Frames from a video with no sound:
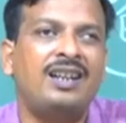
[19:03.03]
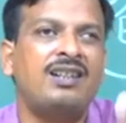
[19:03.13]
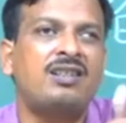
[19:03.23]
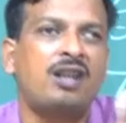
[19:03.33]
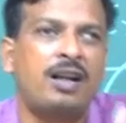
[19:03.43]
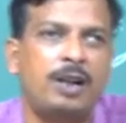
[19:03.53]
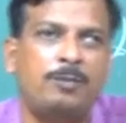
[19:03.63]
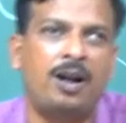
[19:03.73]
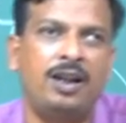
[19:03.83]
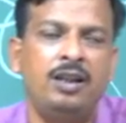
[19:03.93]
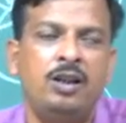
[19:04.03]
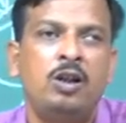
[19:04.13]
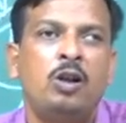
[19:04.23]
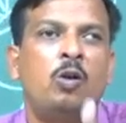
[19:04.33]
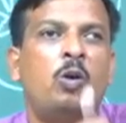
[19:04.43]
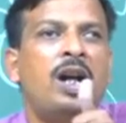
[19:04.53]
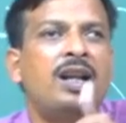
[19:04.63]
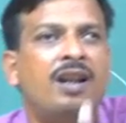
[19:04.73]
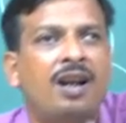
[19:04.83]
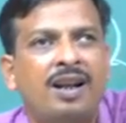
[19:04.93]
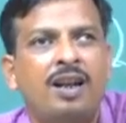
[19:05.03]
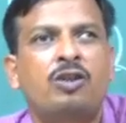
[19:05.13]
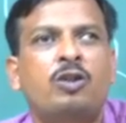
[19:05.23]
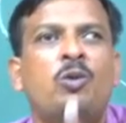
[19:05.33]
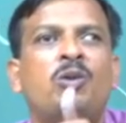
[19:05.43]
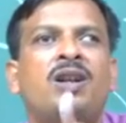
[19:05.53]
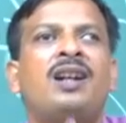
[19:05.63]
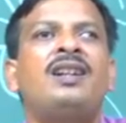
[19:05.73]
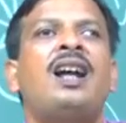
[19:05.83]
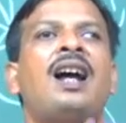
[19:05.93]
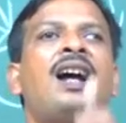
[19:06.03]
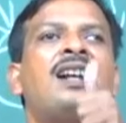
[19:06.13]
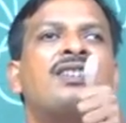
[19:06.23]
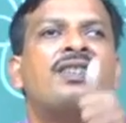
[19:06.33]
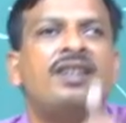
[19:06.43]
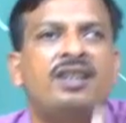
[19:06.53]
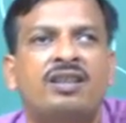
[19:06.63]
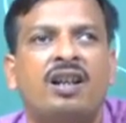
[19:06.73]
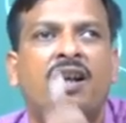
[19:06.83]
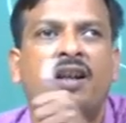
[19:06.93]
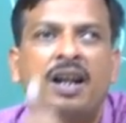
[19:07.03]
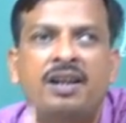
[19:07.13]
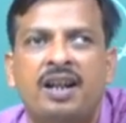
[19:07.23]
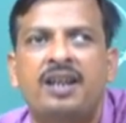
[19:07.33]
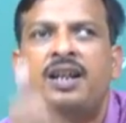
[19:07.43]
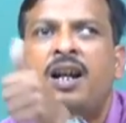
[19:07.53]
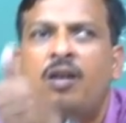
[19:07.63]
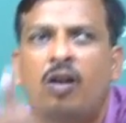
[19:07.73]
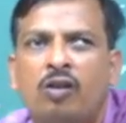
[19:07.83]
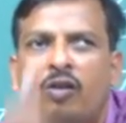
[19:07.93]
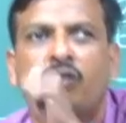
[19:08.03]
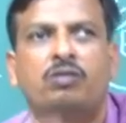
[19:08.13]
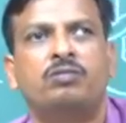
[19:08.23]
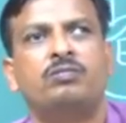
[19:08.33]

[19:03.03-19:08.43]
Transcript: can certify whether a student has reached the criteria or not.